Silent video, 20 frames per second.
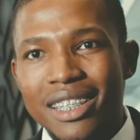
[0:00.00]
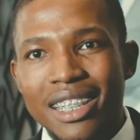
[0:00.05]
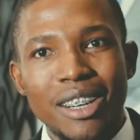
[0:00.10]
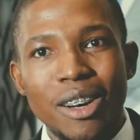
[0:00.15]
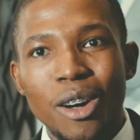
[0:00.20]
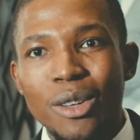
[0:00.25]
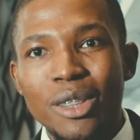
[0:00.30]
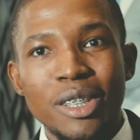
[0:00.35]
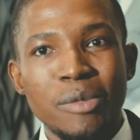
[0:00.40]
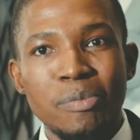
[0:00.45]

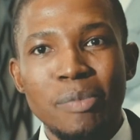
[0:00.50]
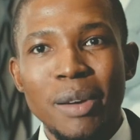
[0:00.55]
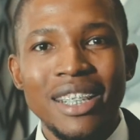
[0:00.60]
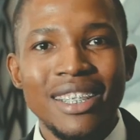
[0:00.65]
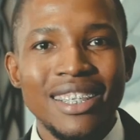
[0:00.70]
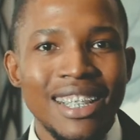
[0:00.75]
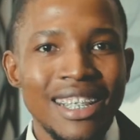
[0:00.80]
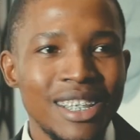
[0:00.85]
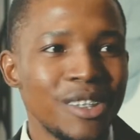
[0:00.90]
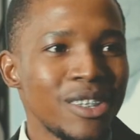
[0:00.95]
all these
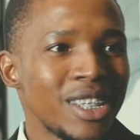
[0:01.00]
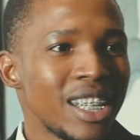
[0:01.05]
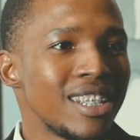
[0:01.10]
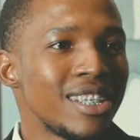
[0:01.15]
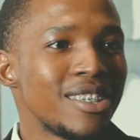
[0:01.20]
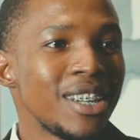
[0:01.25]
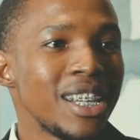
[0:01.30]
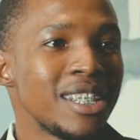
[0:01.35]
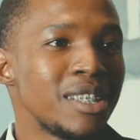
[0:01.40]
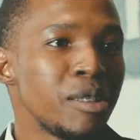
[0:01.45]
paintings, you can
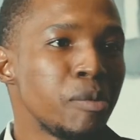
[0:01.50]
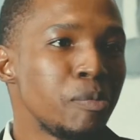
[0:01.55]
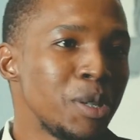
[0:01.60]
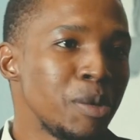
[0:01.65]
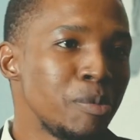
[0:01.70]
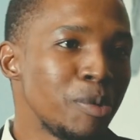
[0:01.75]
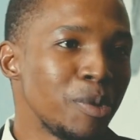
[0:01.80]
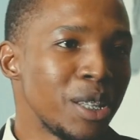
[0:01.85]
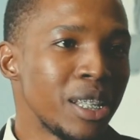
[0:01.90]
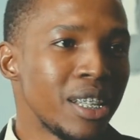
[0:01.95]
trace the
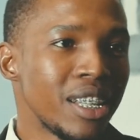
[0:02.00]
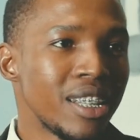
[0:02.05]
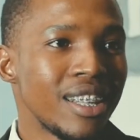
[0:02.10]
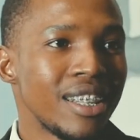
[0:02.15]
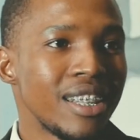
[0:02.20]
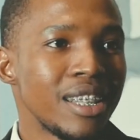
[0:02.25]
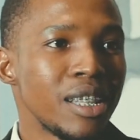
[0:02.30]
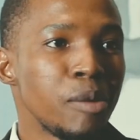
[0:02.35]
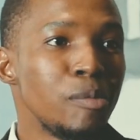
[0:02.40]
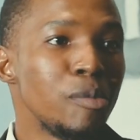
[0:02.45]
people,
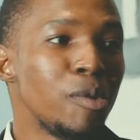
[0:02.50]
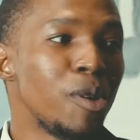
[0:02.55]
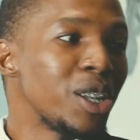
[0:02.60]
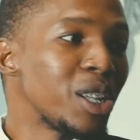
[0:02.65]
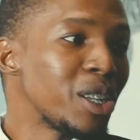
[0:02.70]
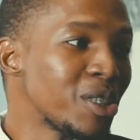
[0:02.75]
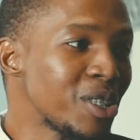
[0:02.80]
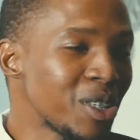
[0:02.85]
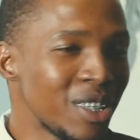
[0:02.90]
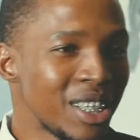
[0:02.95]
the
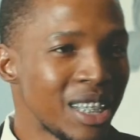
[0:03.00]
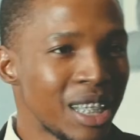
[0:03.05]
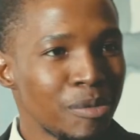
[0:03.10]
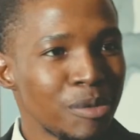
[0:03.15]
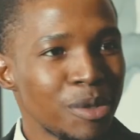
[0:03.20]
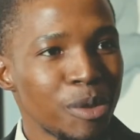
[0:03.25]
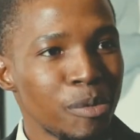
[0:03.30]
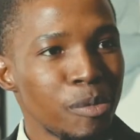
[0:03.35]
models on them to